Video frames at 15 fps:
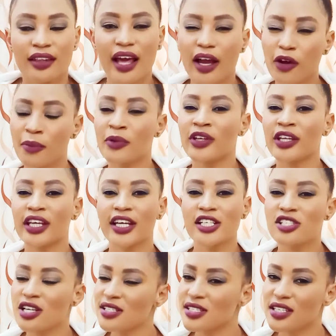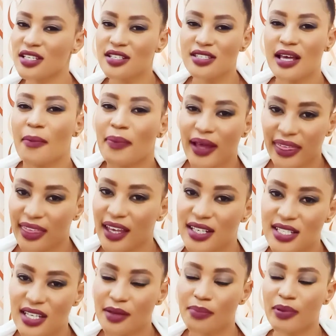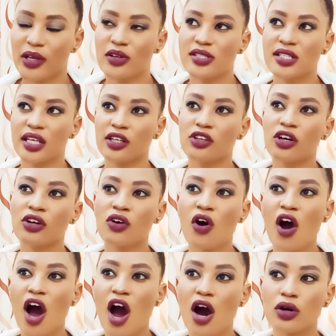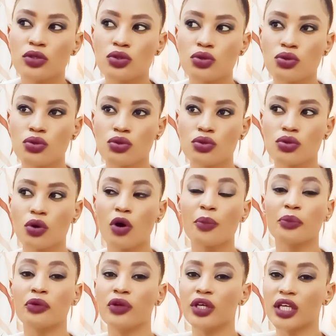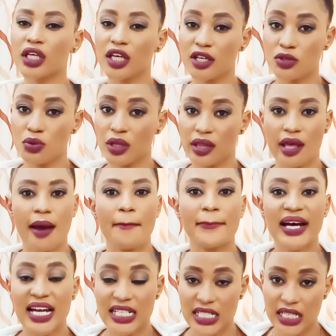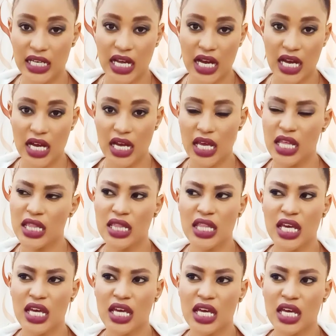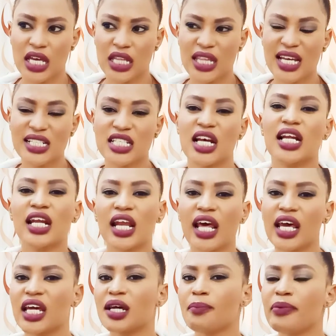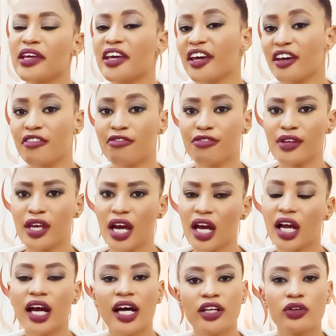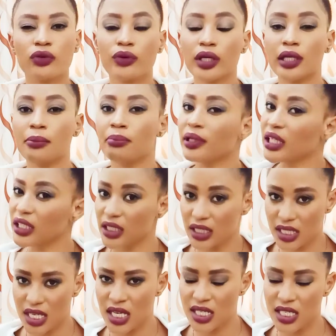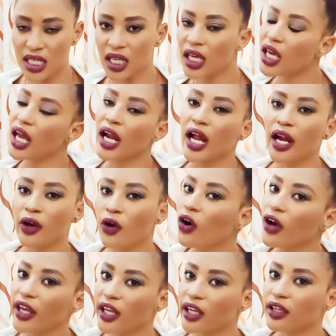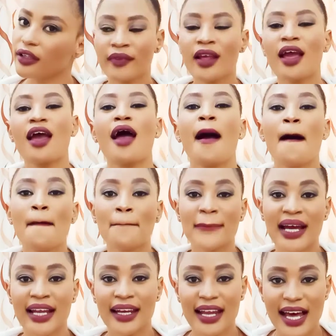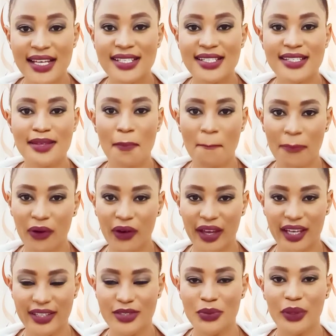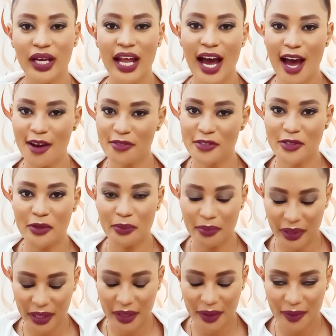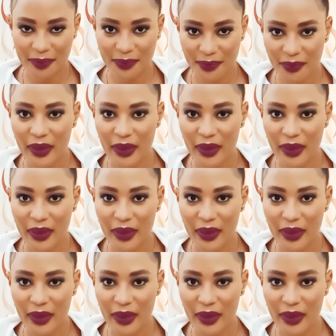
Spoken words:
their communication skills are pathetic, because they don't know how to communicate with their partner, and their childlike behavior can really be irritating and annoying. My last point will have to be